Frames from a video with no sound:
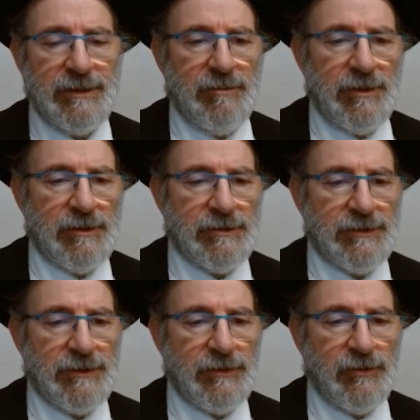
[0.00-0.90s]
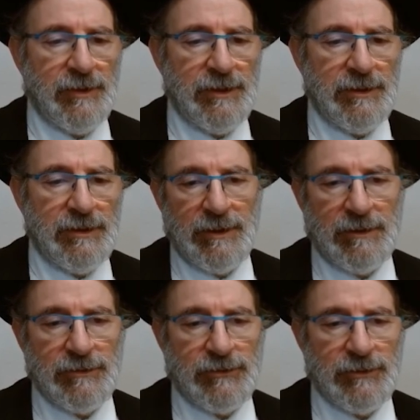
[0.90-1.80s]
because the queen
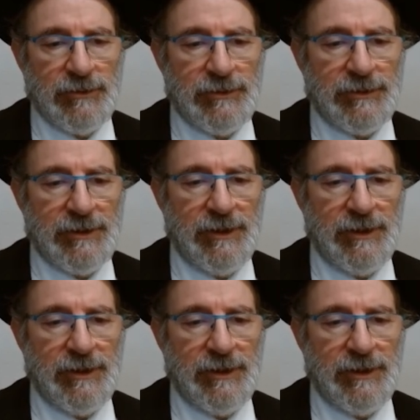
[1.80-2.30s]
controls